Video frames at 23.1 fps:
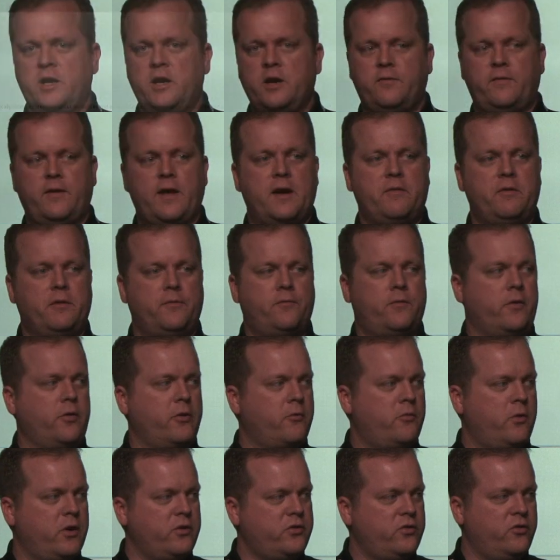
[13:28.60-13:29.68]
it. If you have any further
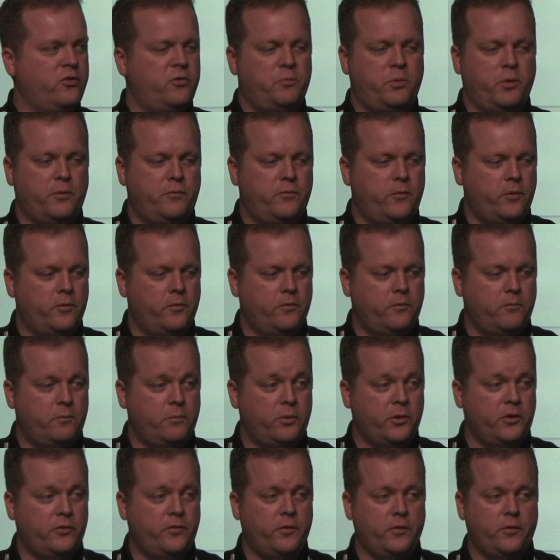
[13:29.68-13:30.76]
questions, please feel,
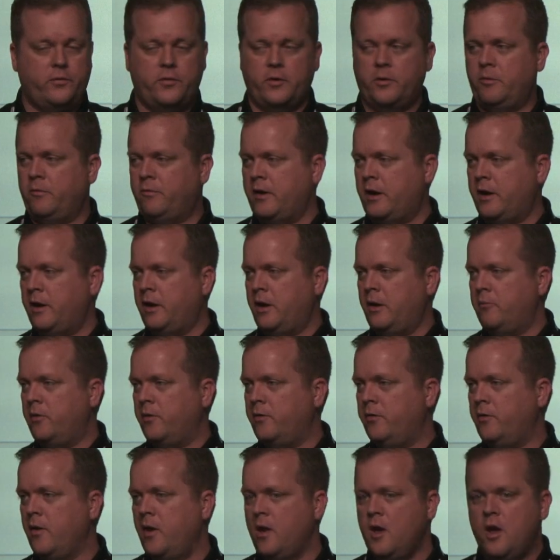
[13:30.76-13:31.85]
please feel free. We've got a number of
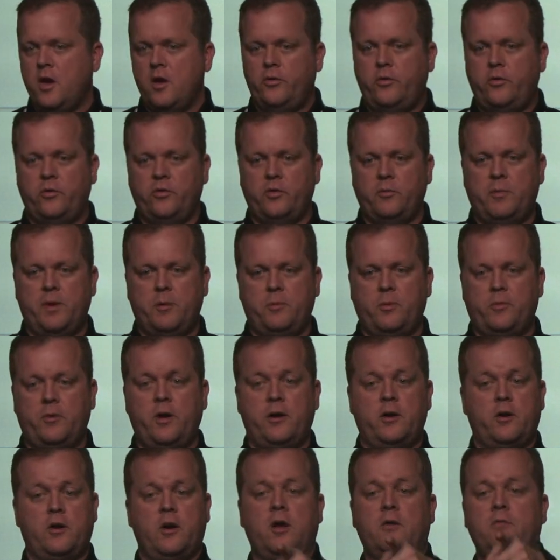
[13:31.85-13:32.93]
SUSE people around
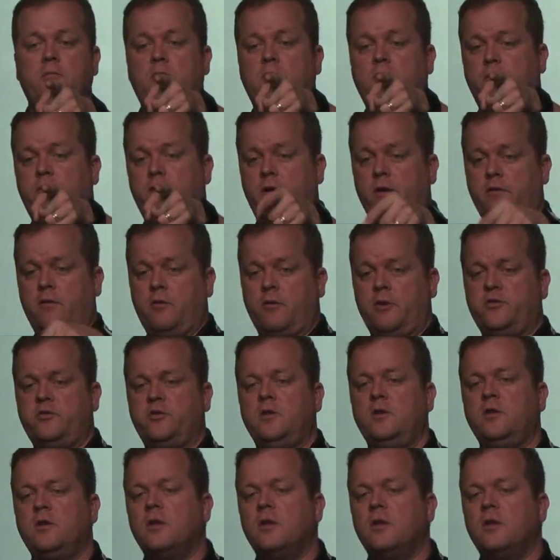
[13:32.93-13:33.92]
here. Oh, you've got a question?